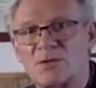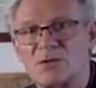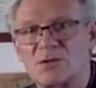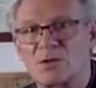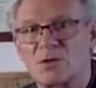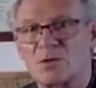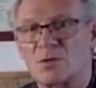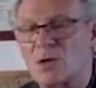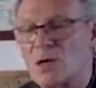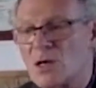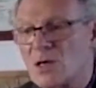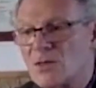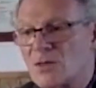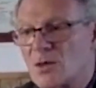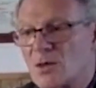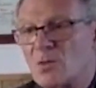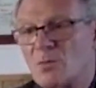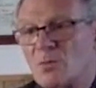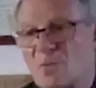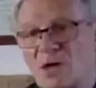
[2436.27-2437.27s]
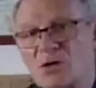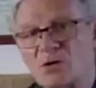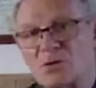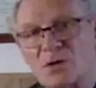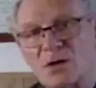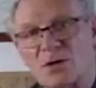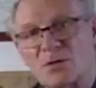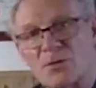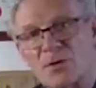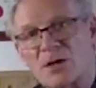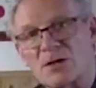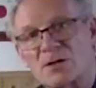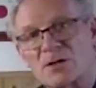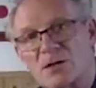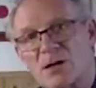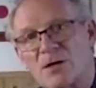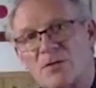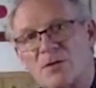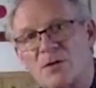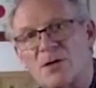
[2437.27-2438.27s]
So they were measuring things
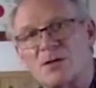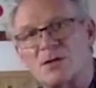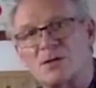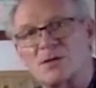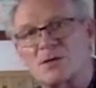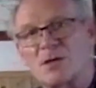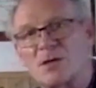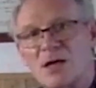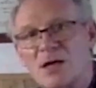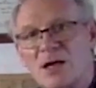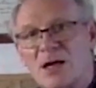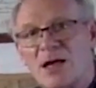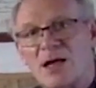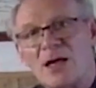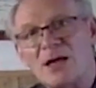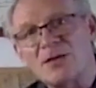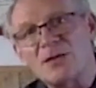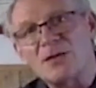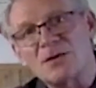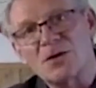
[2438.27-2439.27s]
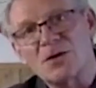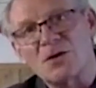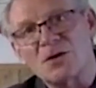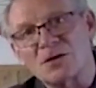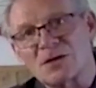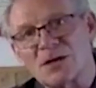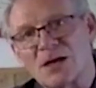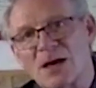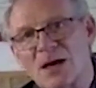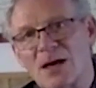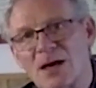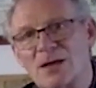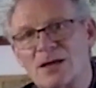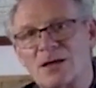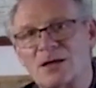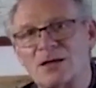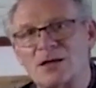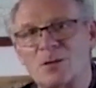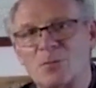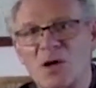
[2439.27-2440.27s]
like this in the doctor and
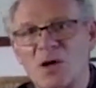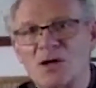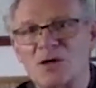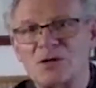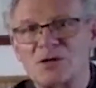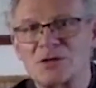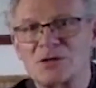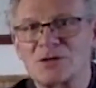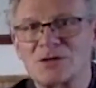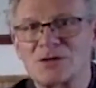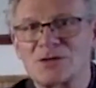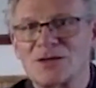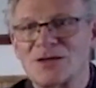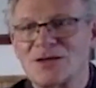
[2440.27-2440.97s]
in the patient.